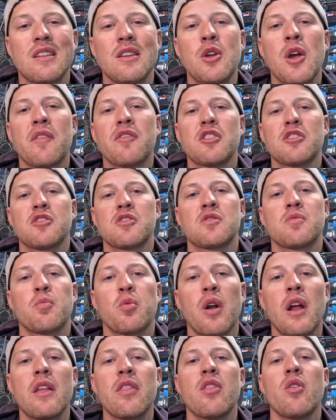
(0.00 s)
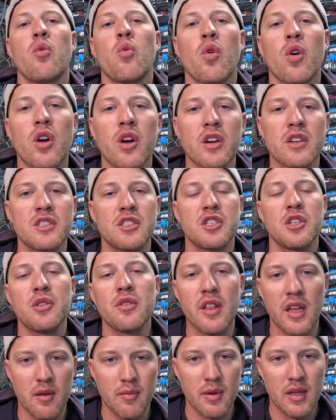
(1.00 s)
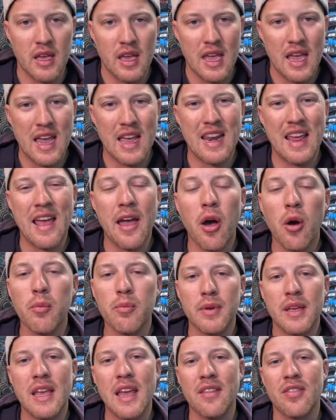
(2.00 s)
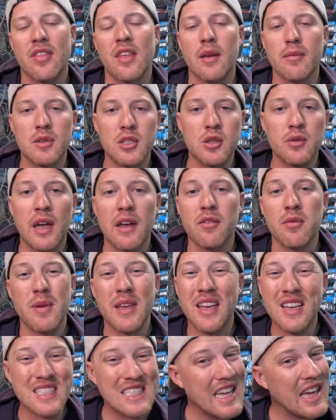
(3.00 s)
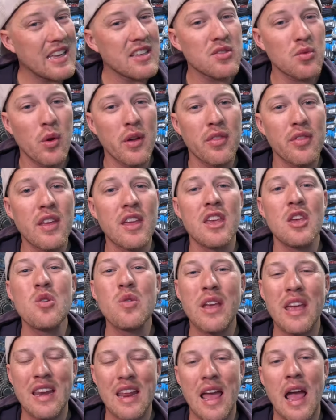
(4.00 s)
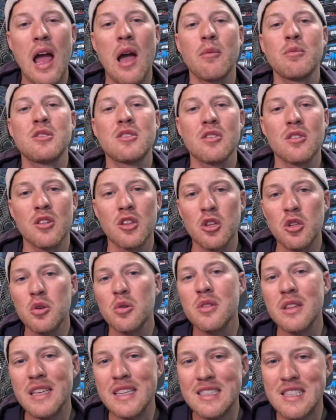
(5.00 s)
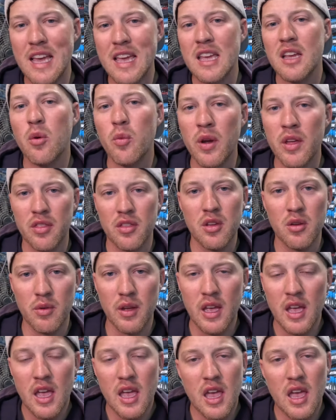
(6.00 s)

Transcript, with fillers: you have to spread the word to them and help get them to heaven because that is one thing you can absolutely take with you.